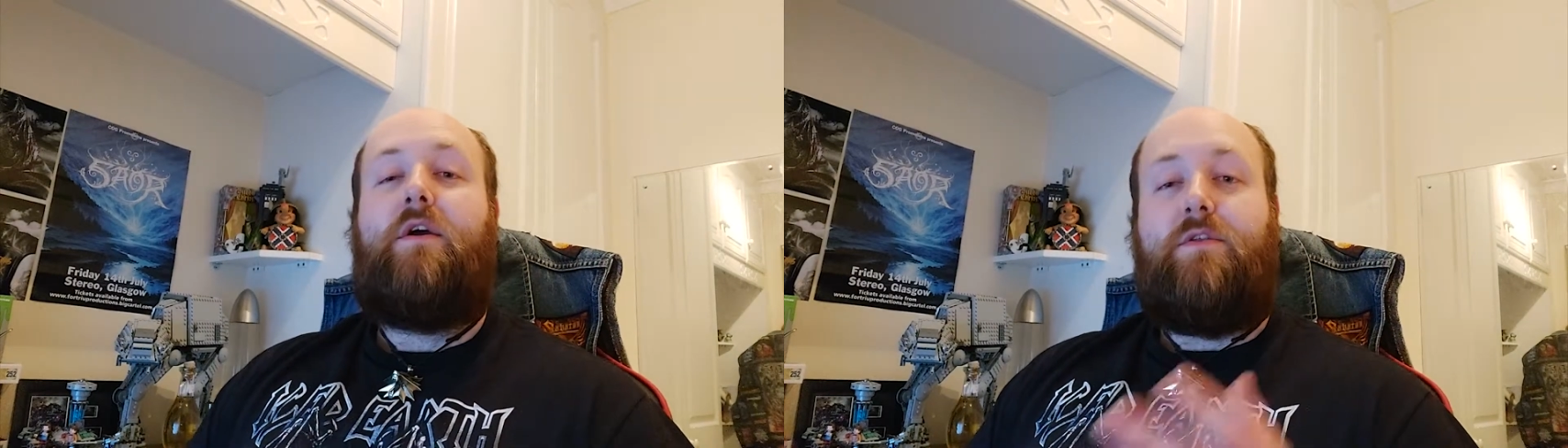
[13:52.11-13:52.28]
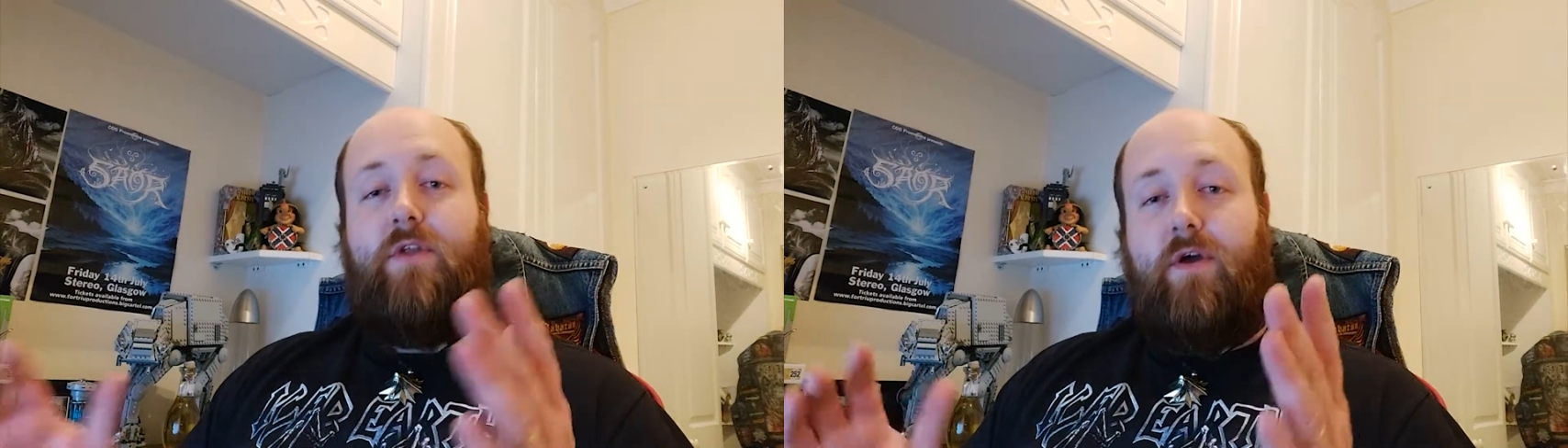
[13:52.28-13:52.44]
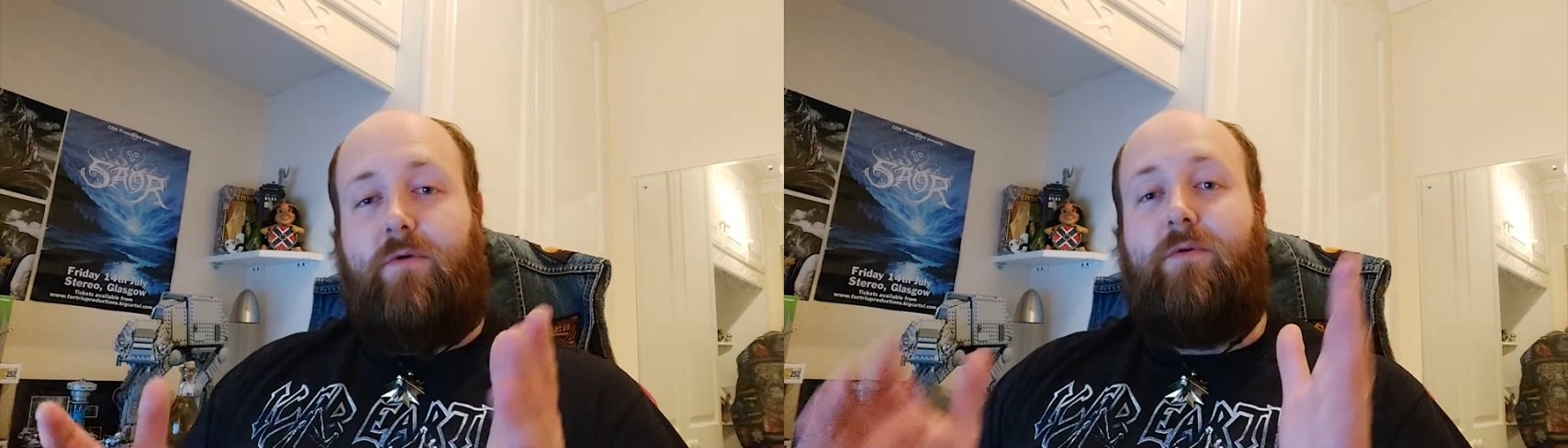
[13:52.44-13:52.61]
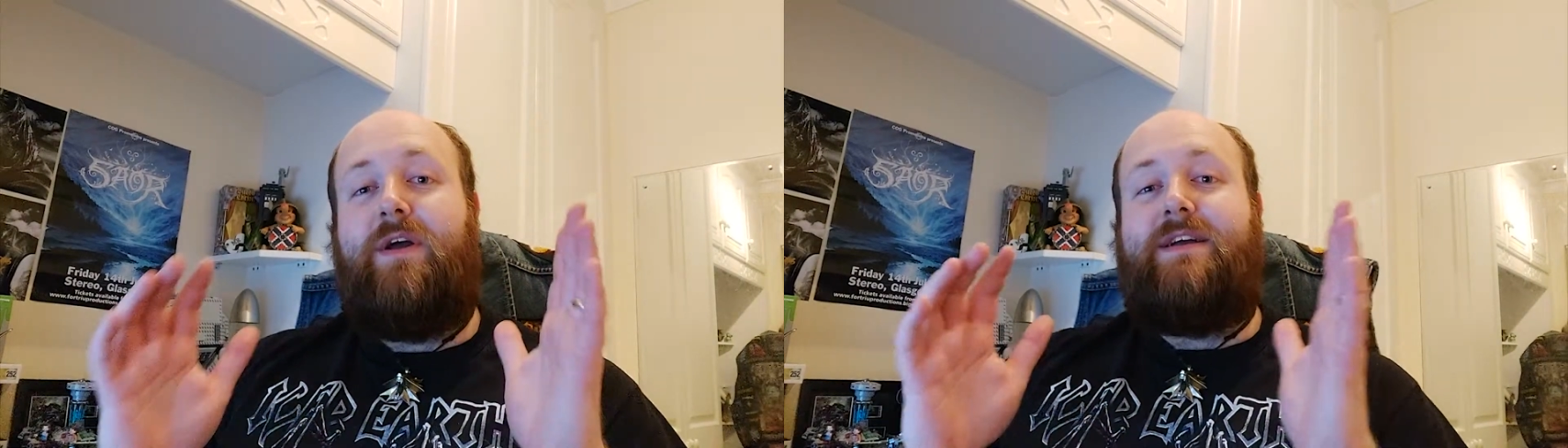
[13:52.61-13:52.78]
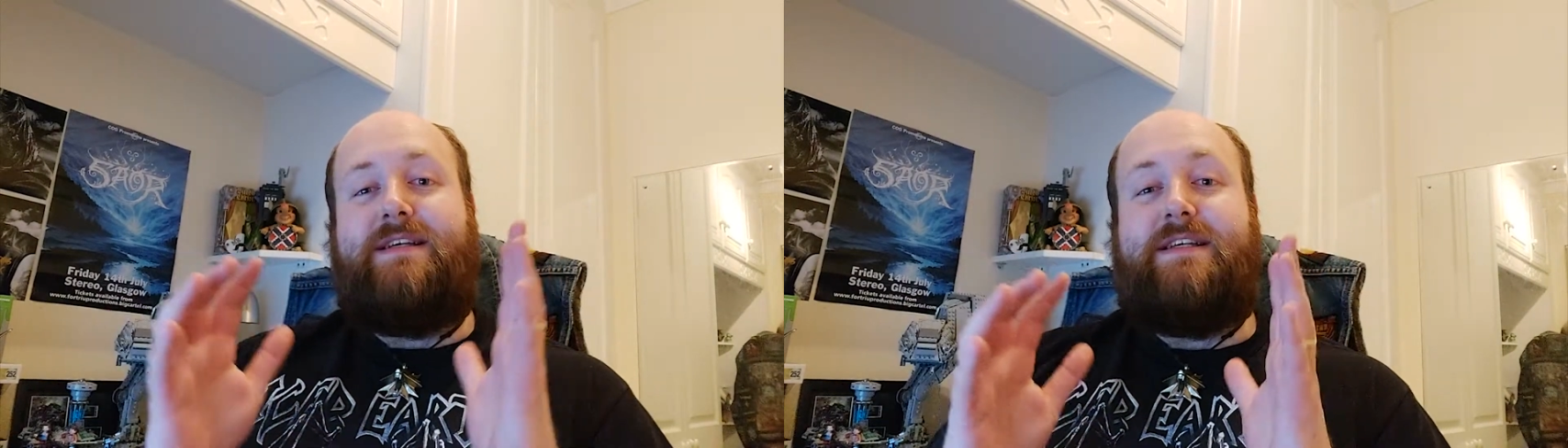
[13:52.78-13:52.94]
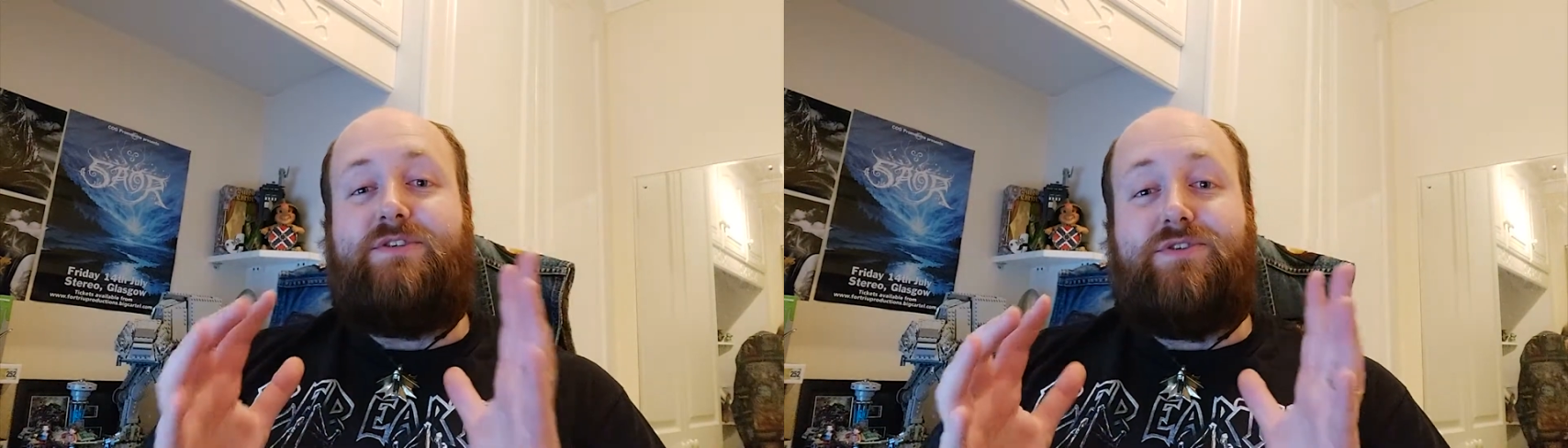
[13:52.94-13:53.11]
No,
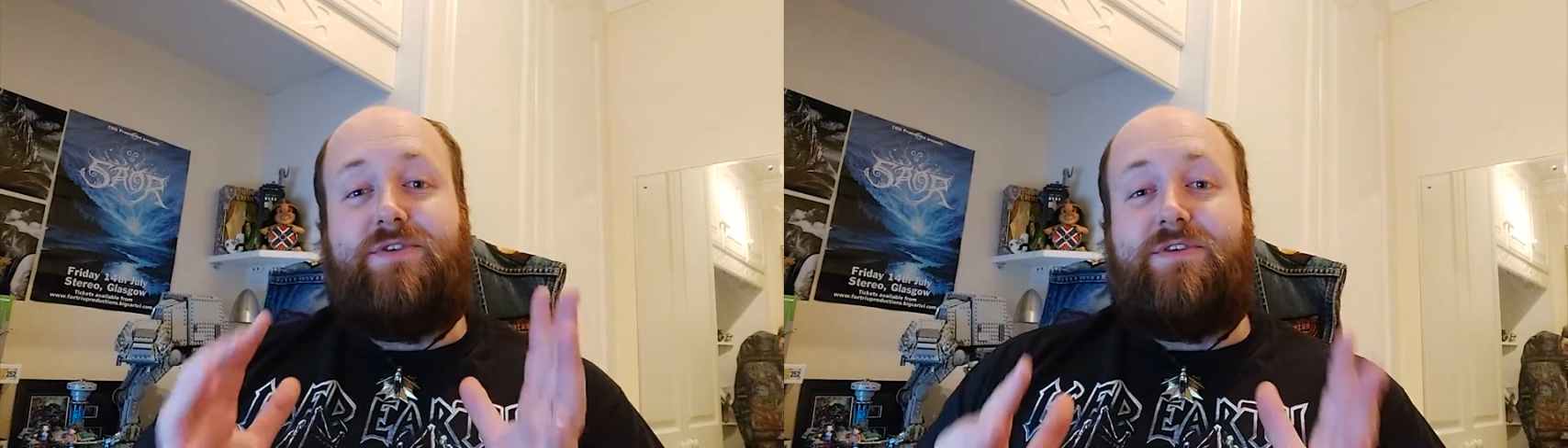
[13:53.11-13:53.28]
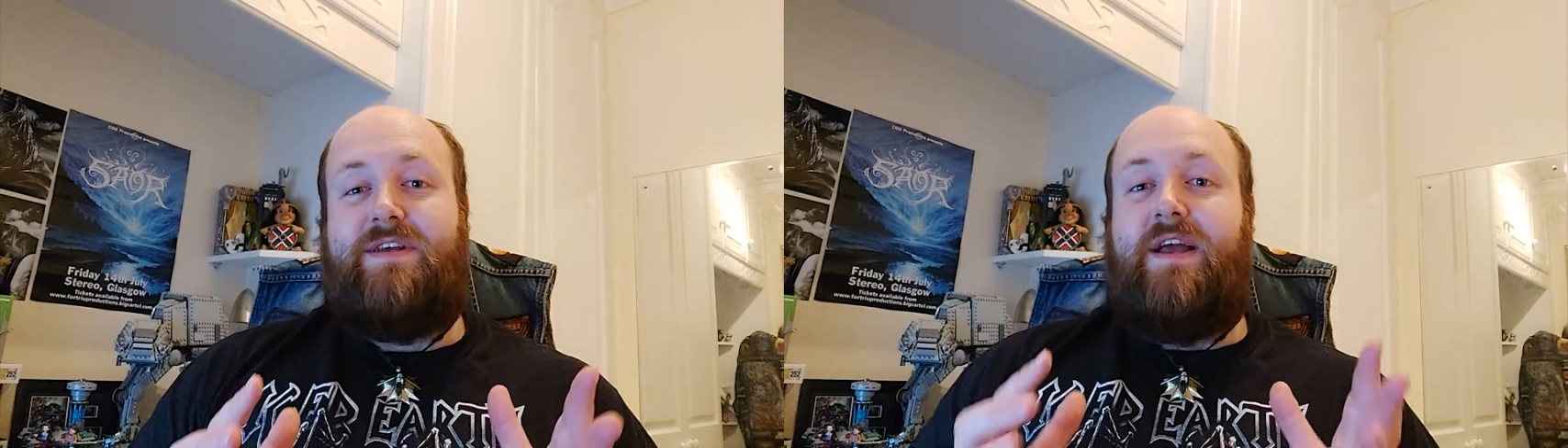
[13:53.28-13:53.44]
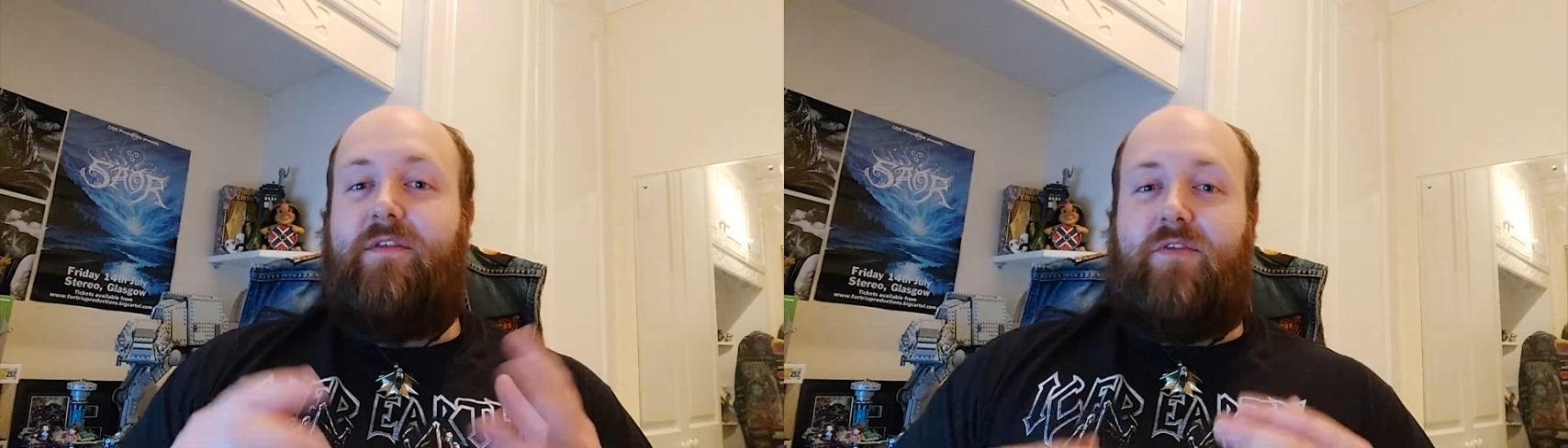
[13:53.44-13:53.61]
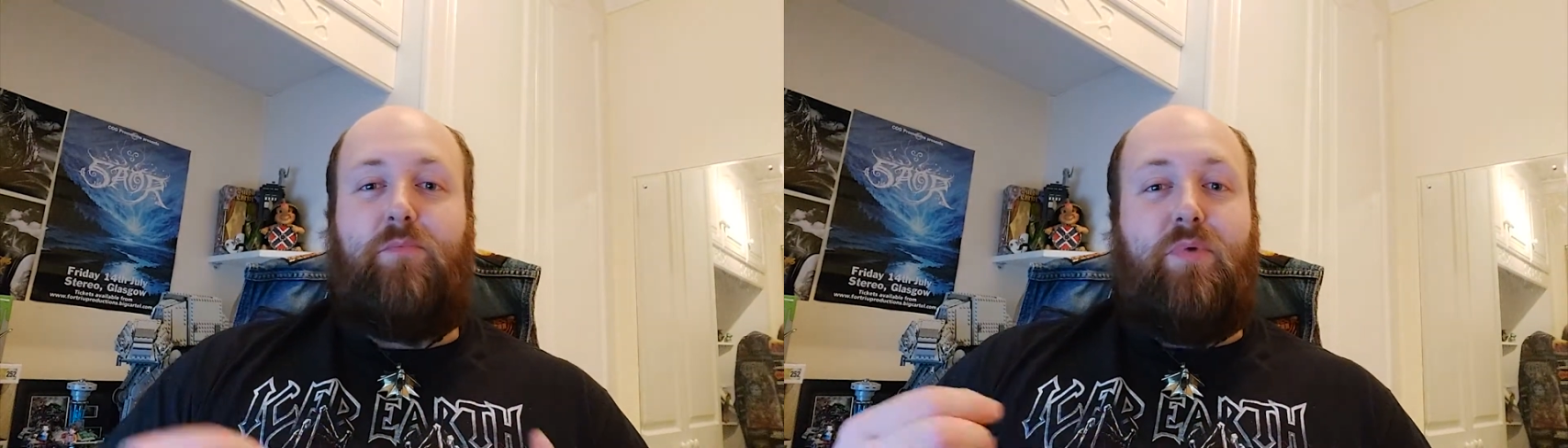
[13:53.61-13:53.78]
the